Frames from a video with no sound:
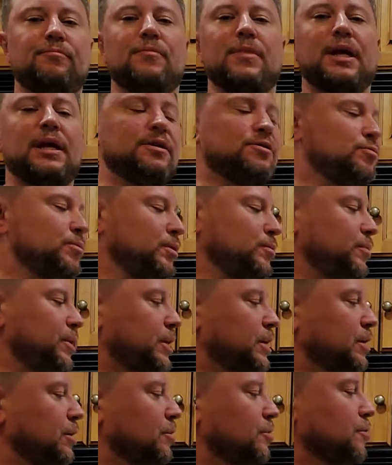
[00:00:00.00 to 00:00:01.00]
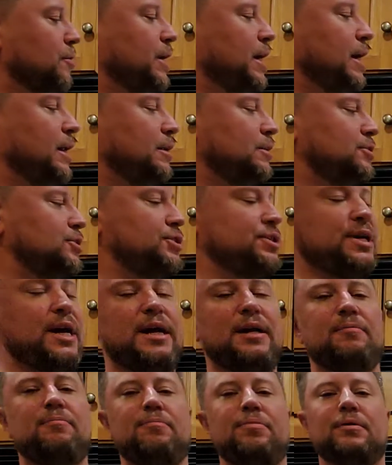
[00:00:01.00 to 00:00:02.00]
is when we can create a
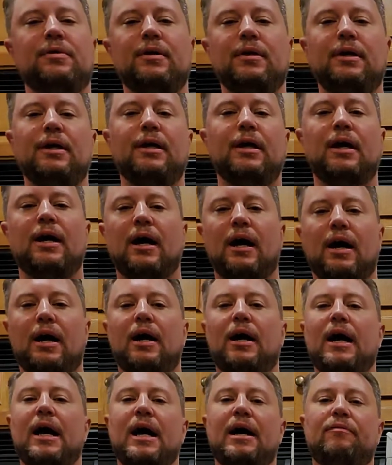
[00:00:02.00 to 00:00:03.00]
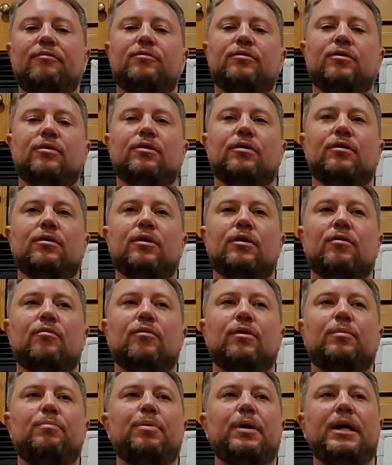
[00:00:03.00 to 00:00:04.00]
shape after
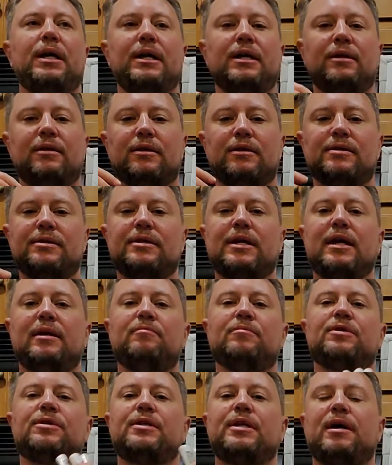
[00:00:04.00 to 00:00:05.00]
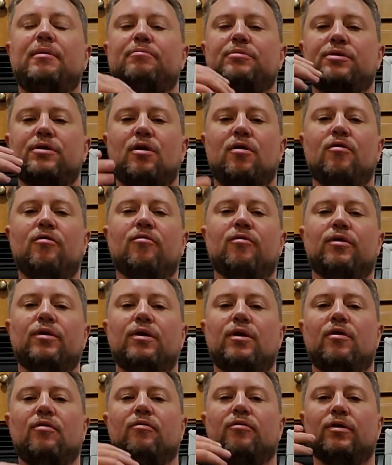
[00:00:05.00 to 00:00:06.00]
repeating the same steps over and
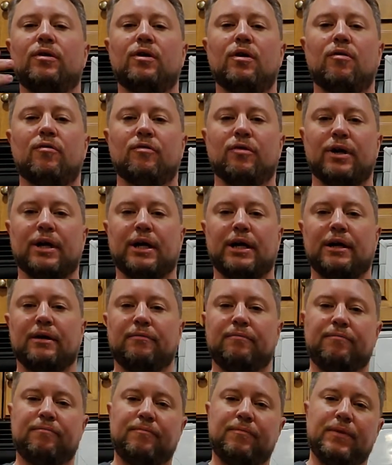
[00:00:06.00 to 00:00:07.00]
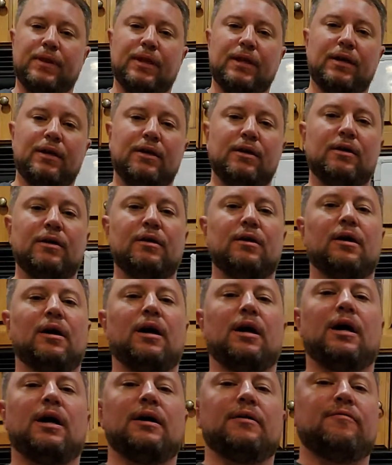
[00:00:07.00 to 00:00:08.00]
over and over again.
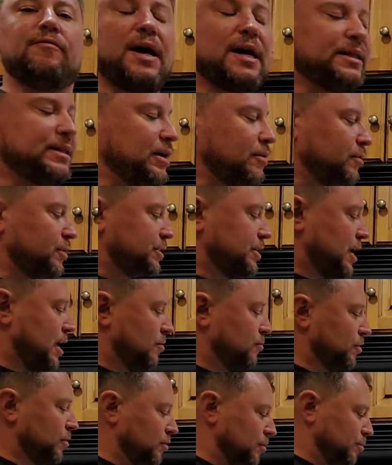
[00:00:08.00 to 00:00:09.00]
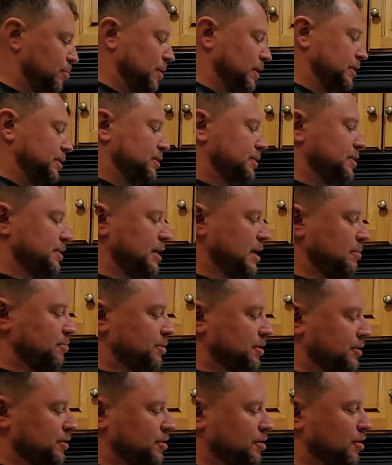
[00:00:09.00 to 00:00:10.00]
In fact, every time we repeat the steps,
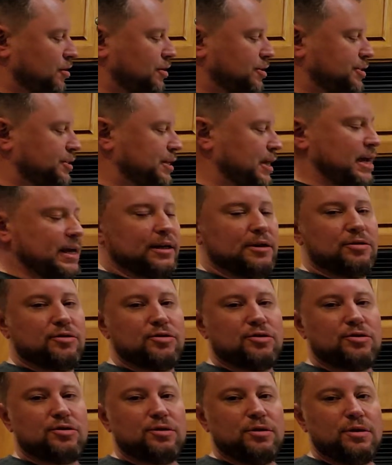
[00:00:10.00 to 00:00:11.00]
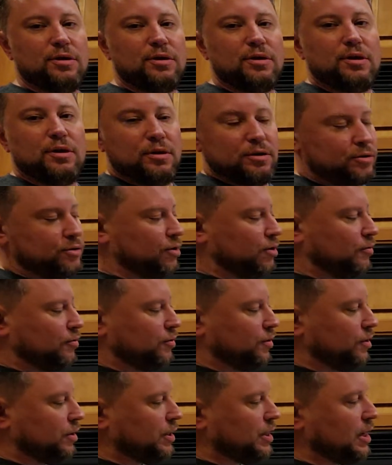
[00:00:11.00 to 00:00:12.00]
it's called a stage. So if
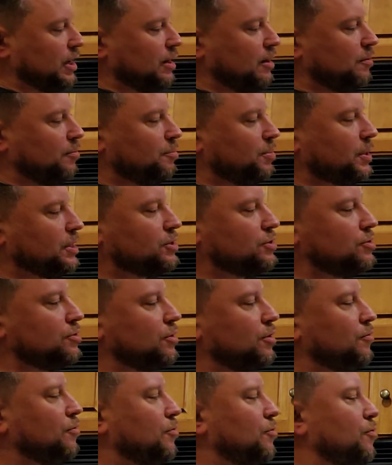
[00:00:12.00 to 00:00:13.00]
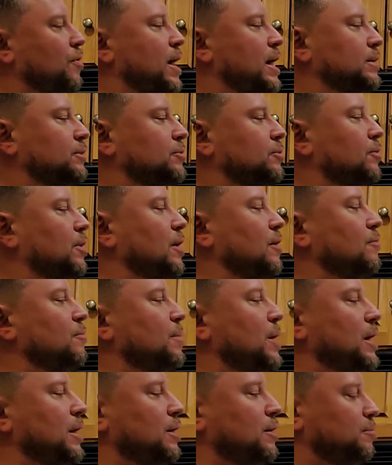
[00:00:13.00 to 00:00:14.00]
you look at a picture of a fractal I've
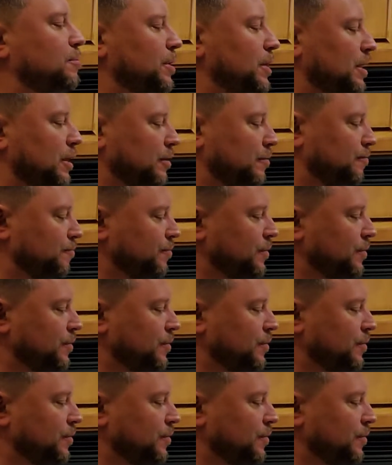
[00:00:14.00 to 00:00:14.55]
made up here,